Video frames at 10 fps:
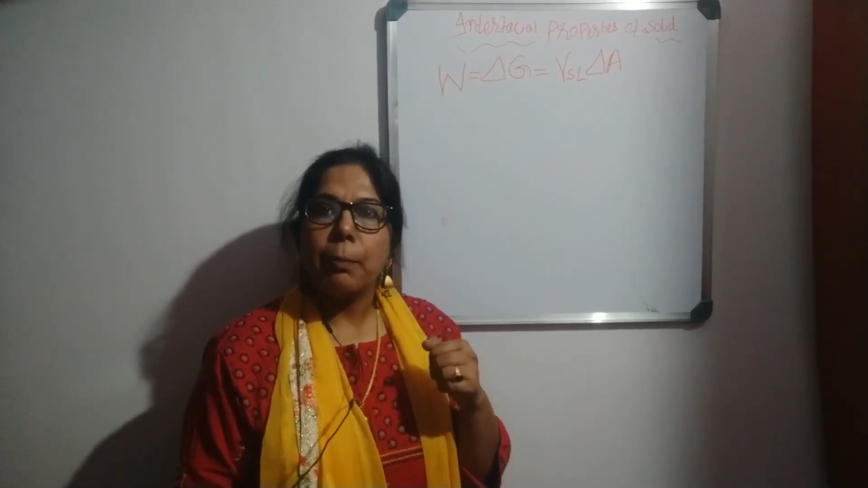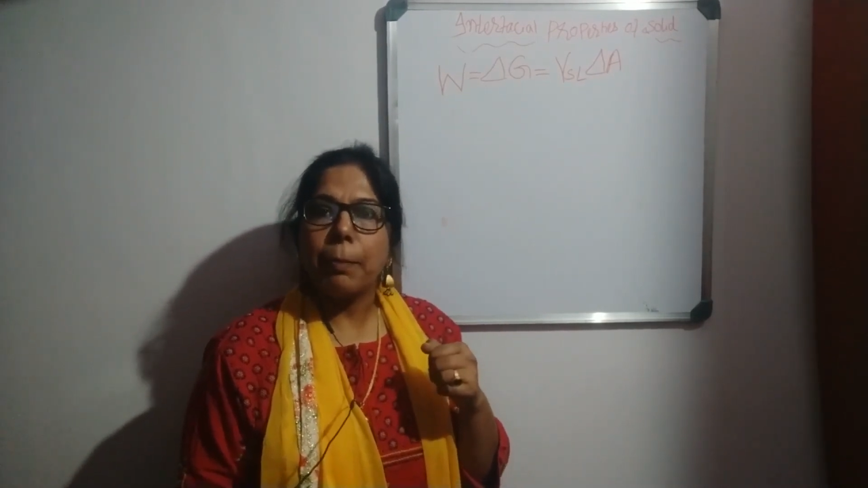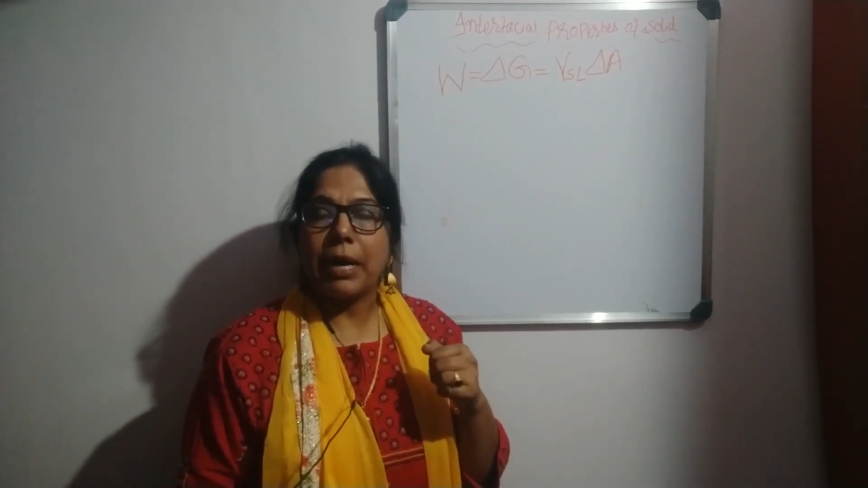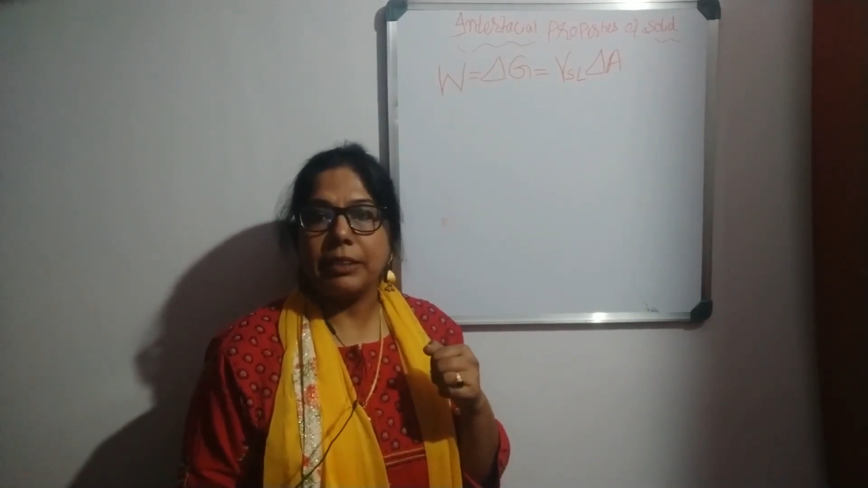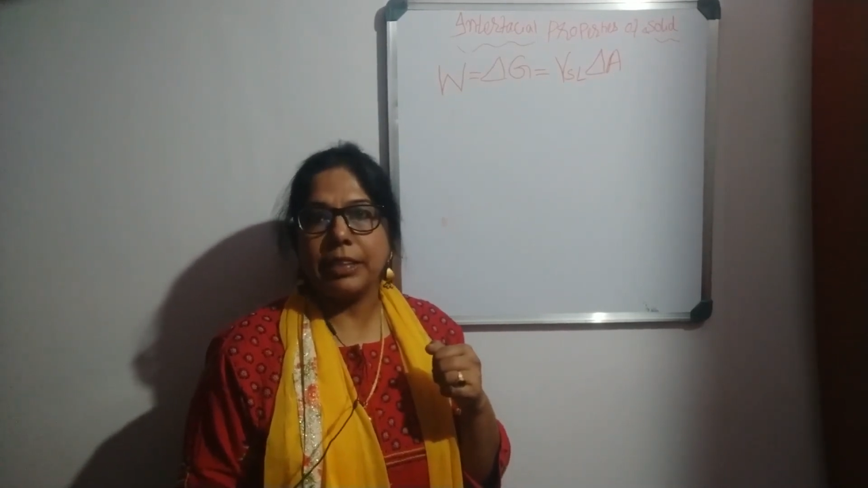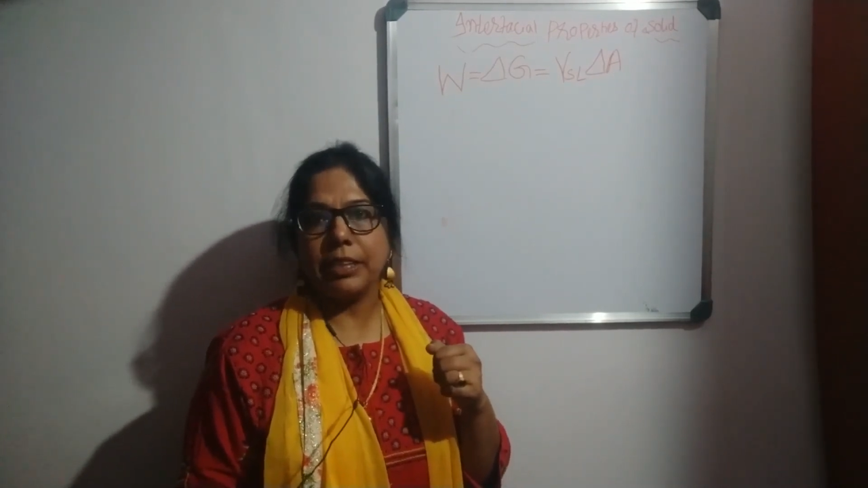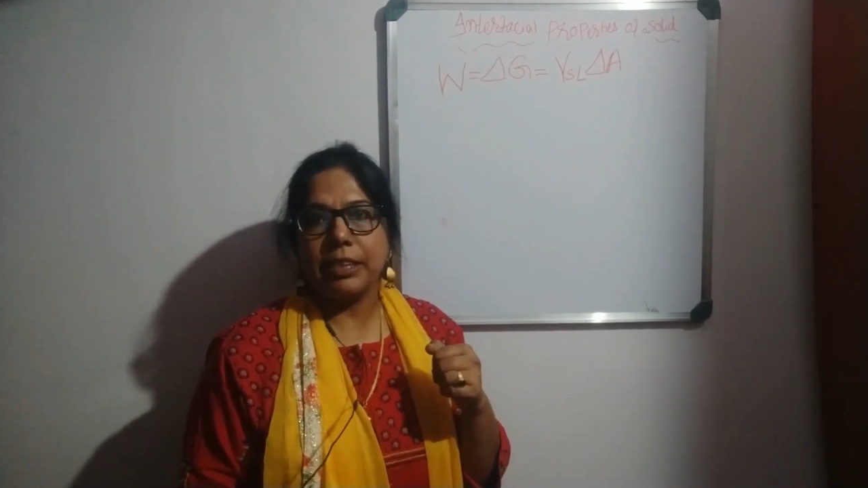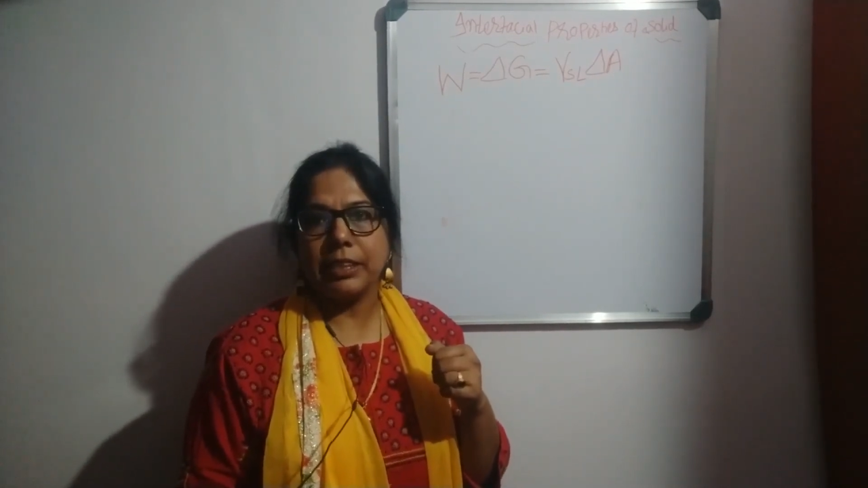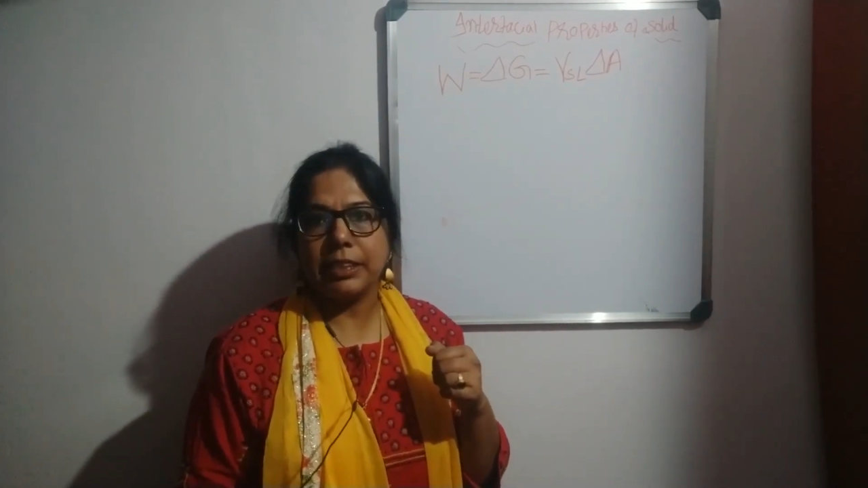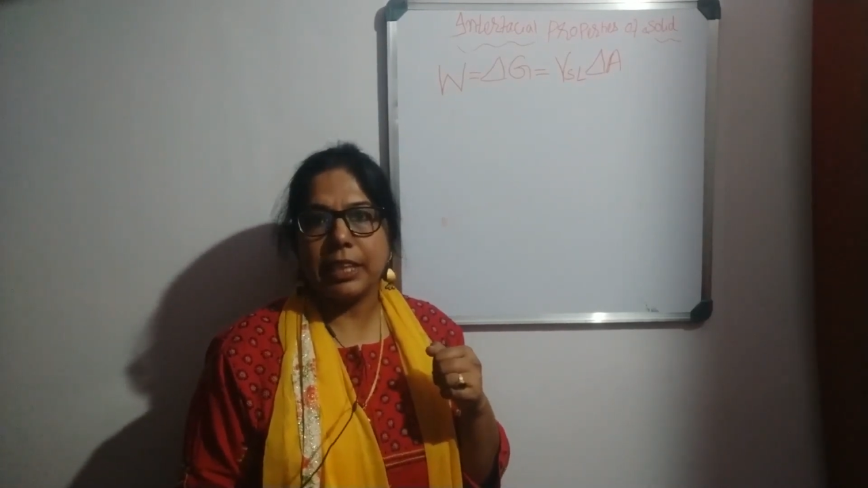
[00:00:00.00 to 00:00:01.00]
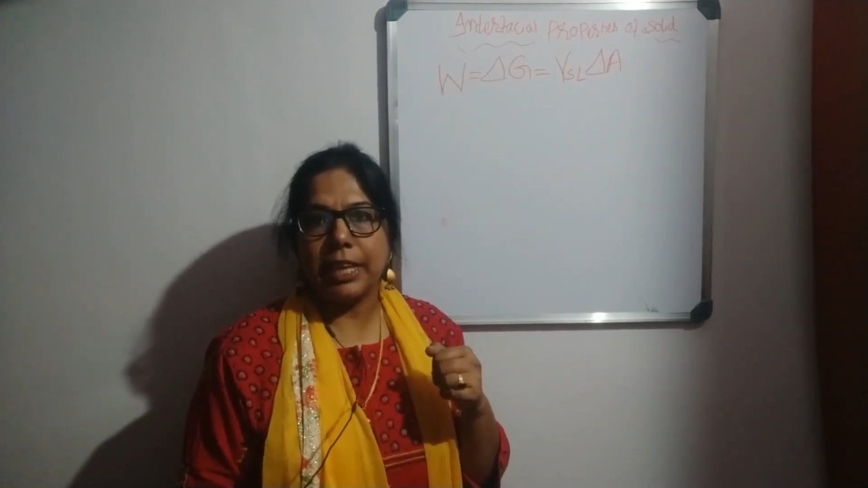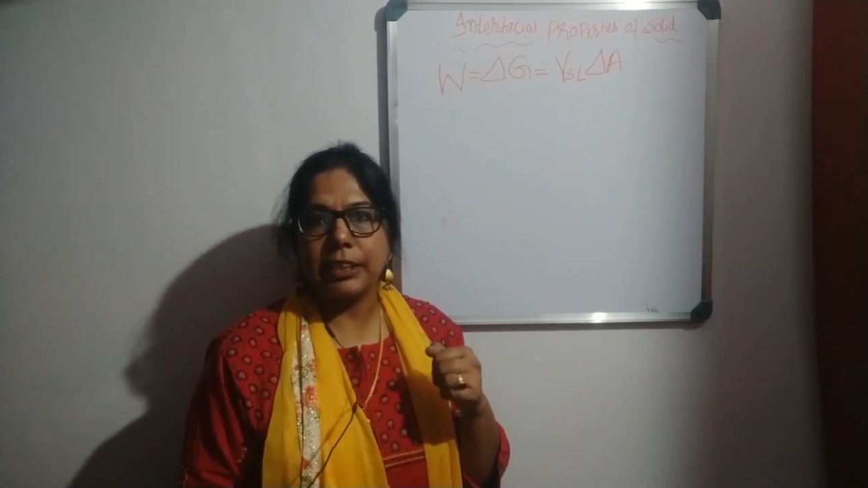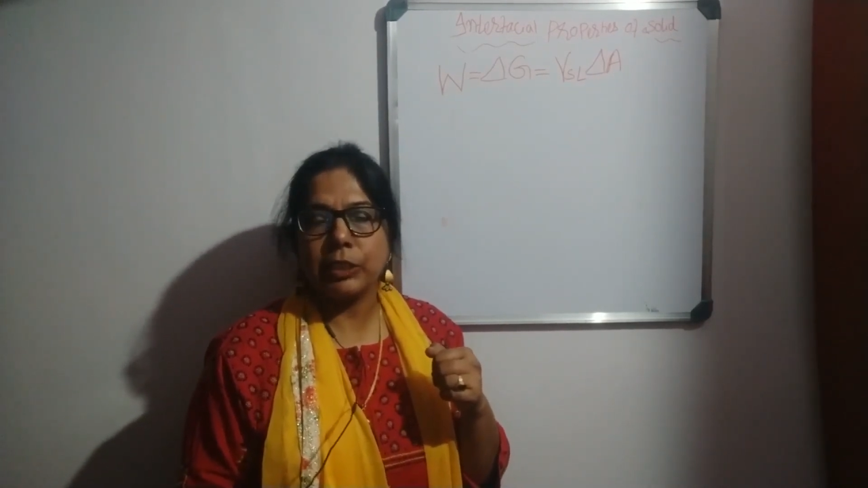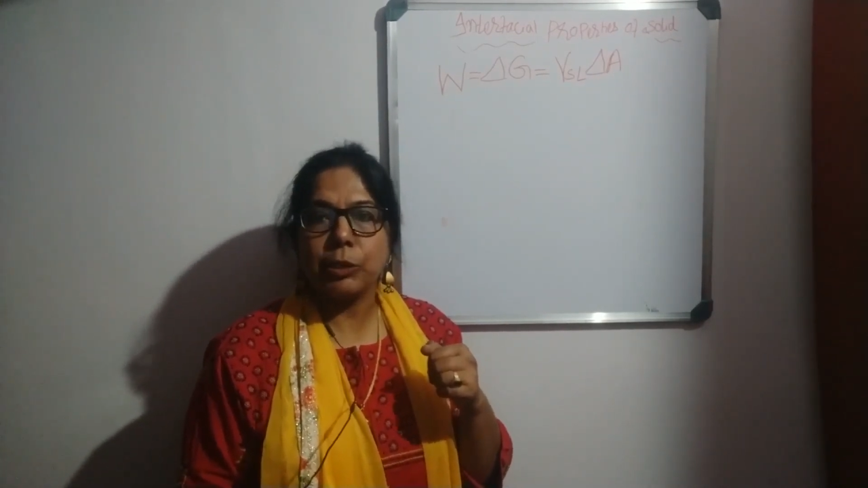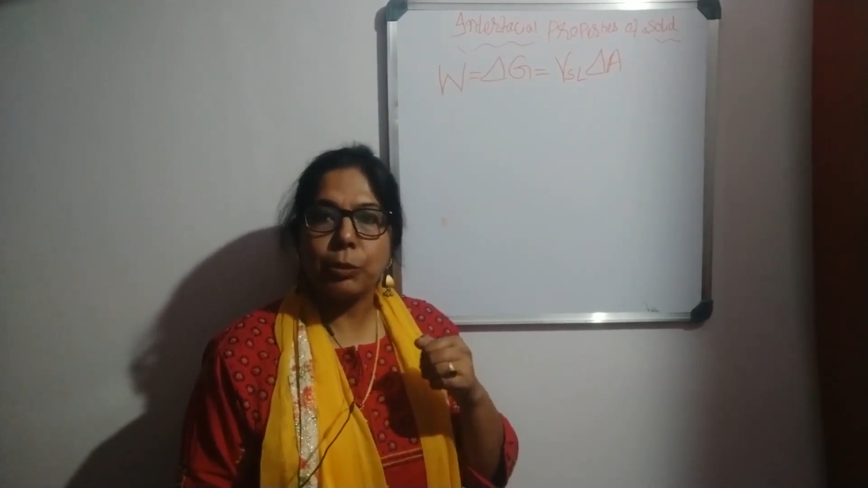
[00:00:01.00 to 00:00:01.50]
particle
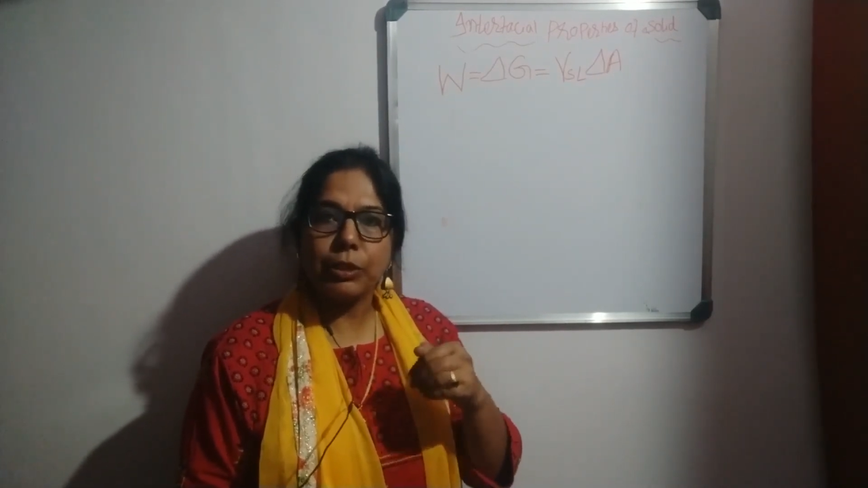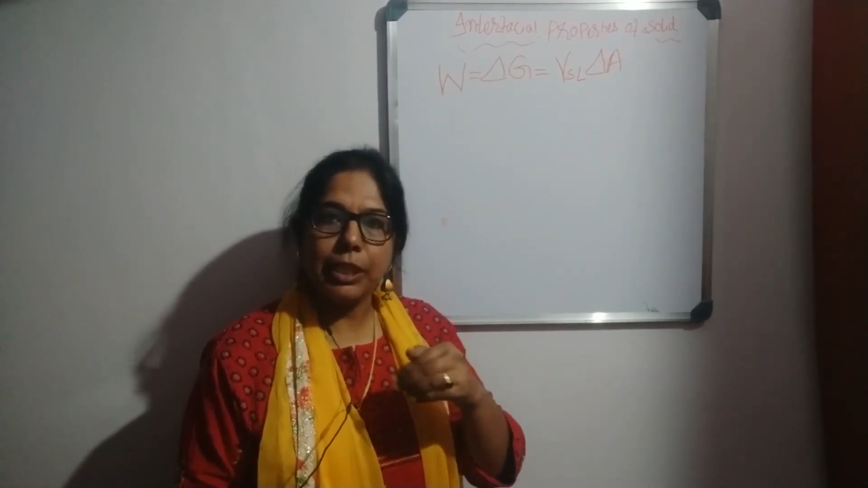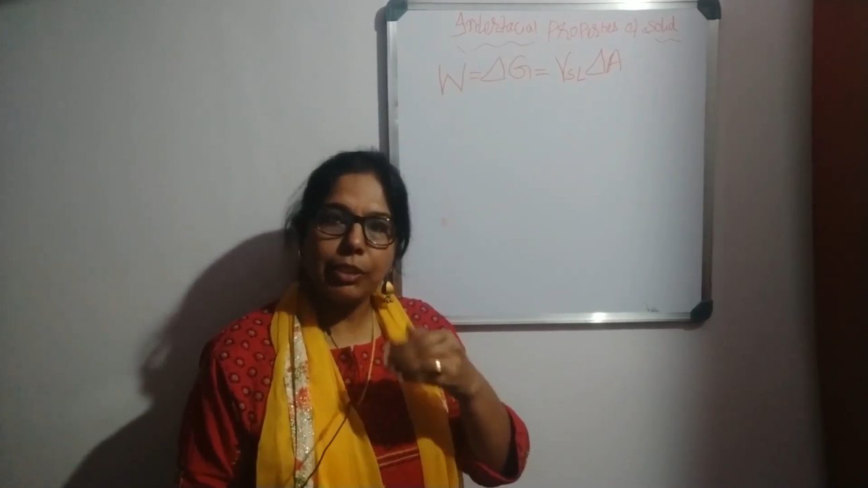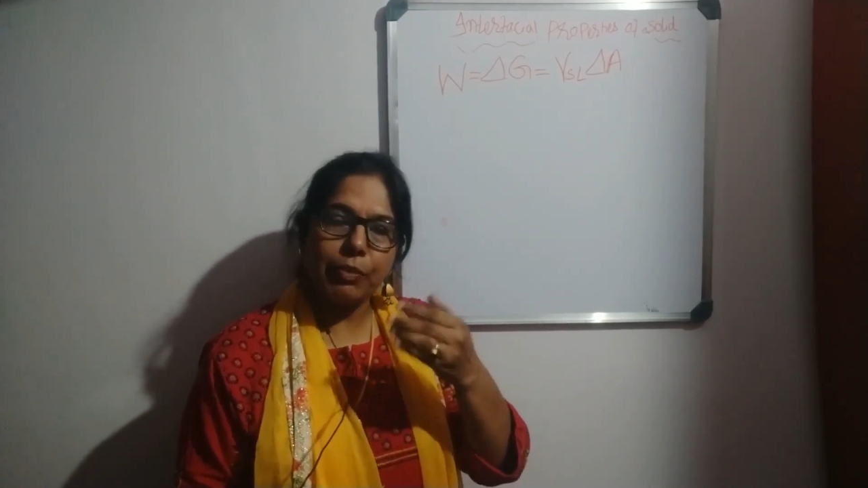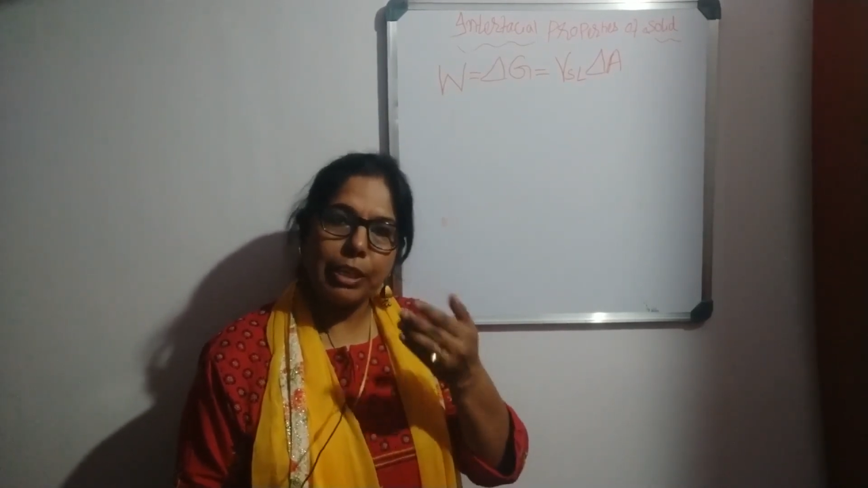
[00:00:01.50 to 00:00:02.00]
size so that we